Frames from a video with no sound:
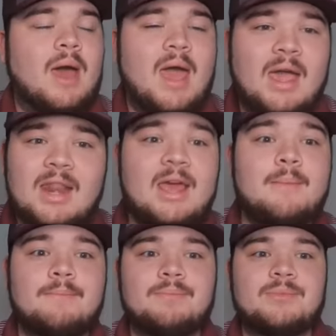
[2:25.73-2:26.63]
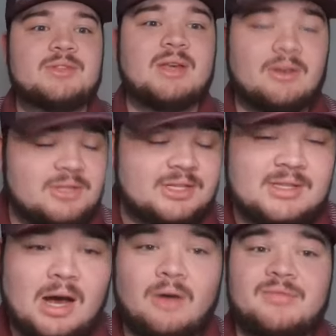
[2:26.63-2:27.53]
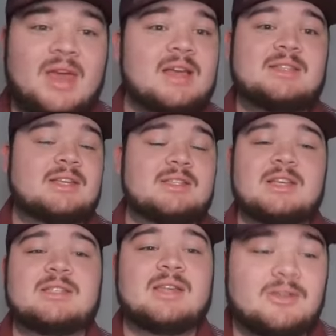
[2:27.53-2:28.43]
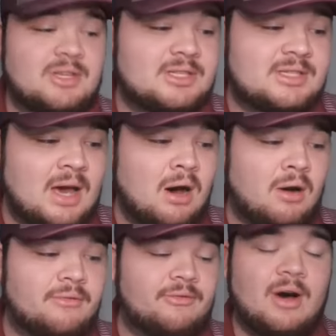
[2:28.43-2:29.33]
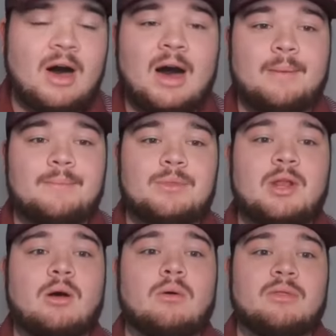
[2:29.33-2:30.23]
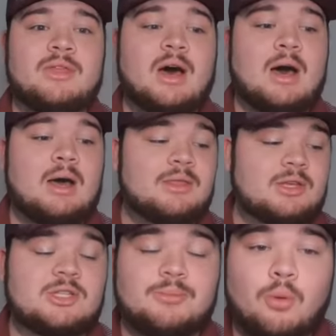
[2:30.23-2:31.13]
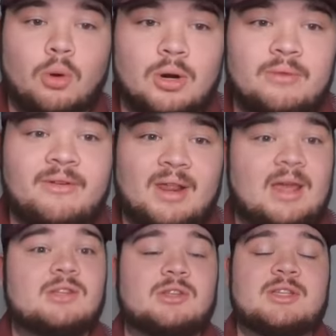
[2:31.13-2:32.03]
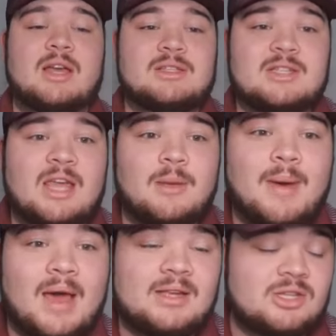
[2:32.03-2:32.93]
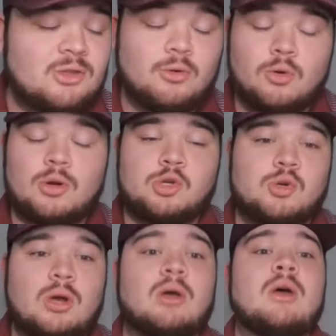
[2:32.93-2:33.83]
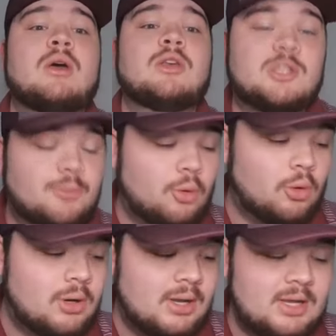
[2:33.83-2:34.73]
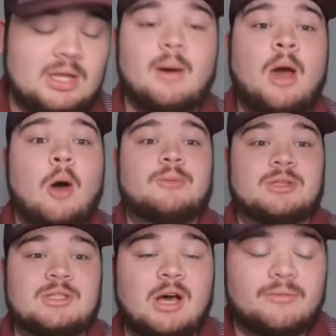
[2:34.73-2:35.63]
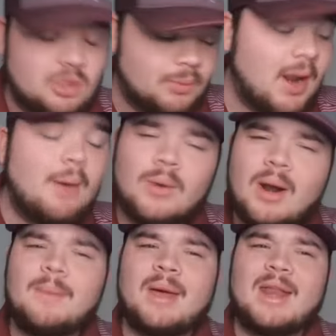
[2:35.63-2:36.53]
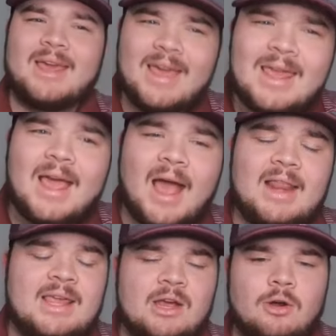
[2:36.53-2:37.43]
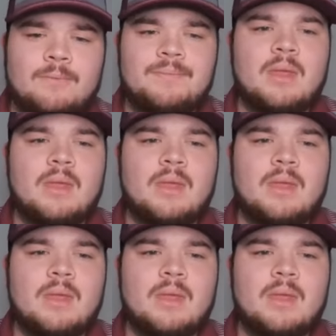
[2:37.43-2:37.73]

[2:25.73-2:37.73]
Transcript: a&m sells itself the sec sells itself um, you know the the support financially texas a&m has on the recruiting trail support uh, helps itself so what i what i'm kind of getting at here